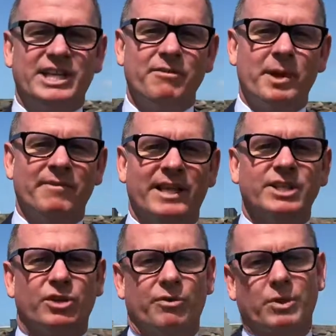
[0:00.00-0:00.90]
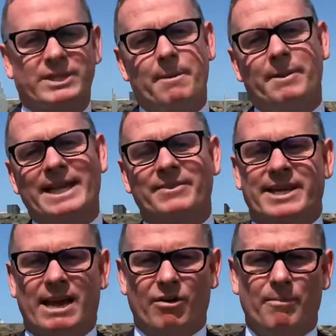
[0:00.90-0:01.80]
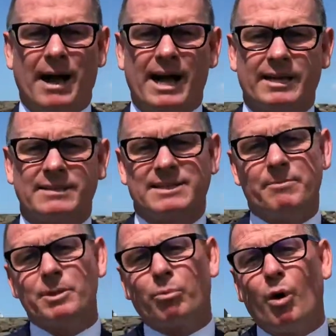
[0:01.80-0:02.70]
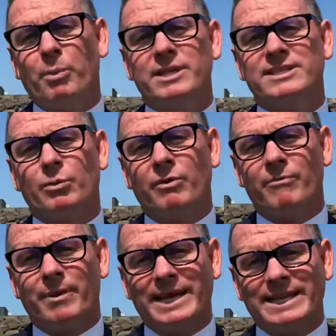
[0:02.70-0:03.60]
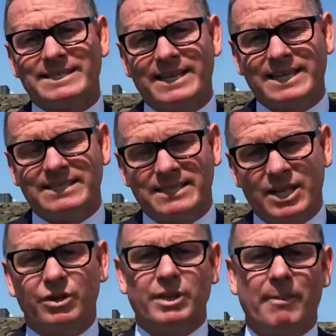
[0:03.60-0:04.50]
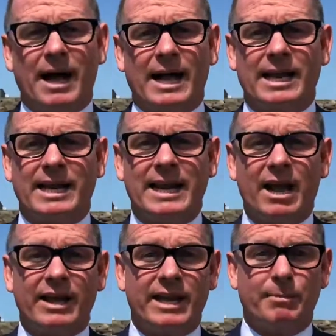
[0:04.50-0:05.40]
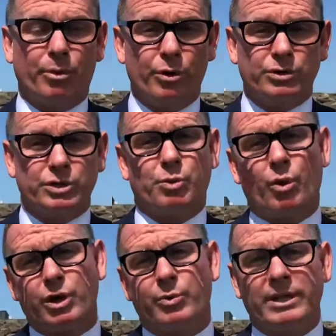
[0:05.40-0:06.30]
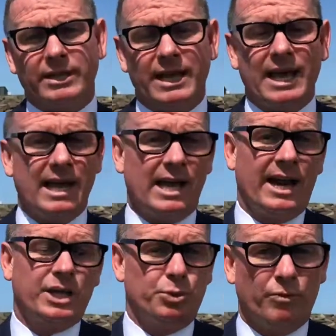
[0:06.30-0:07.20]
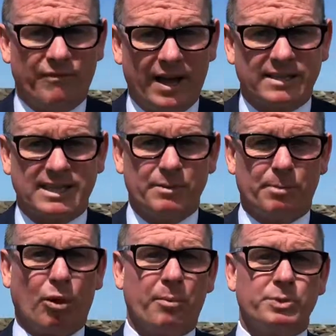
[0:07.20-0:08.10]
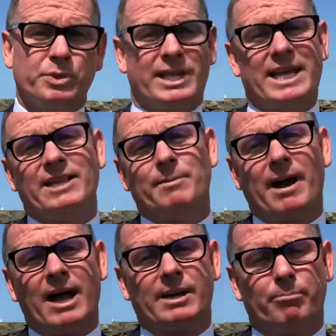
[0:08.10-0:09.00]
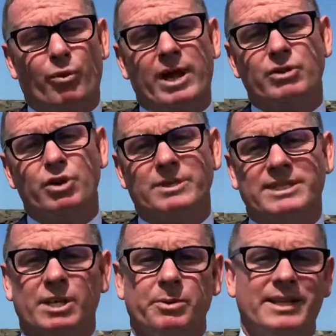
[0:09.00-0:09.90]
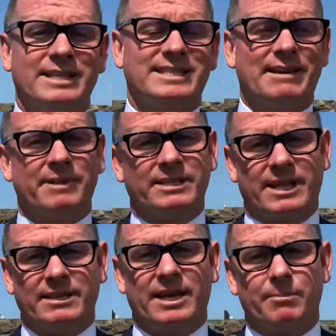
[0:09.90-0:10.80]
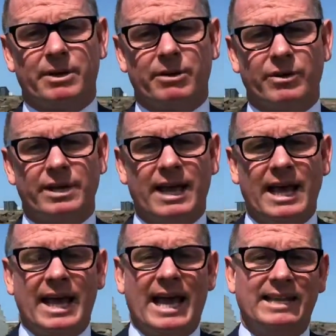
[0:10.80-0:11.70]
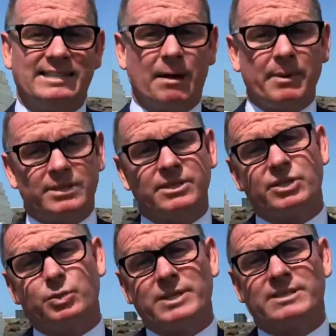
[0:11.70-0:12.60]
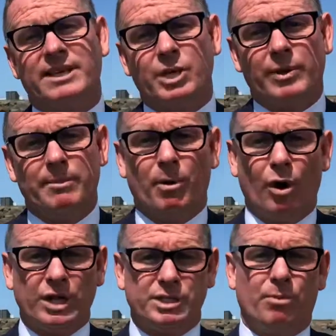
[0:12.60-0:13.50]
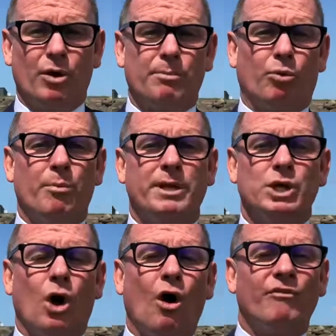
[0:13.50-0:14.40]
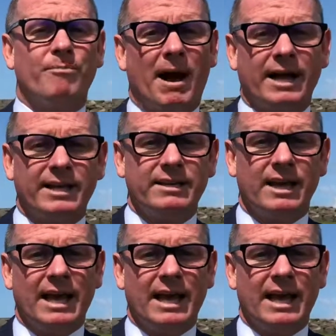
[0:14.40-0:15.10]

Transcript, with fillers: to give a bit of an insight of what's happening in the current market is some of the properties that we've been seeing sitting on the market are now getting purchased quite quickly. And in actual fact, some of the properties which are getting the market brand new are selling within a seven to 10 day period. And in some instances, we're seeing where buyers are buying properties off market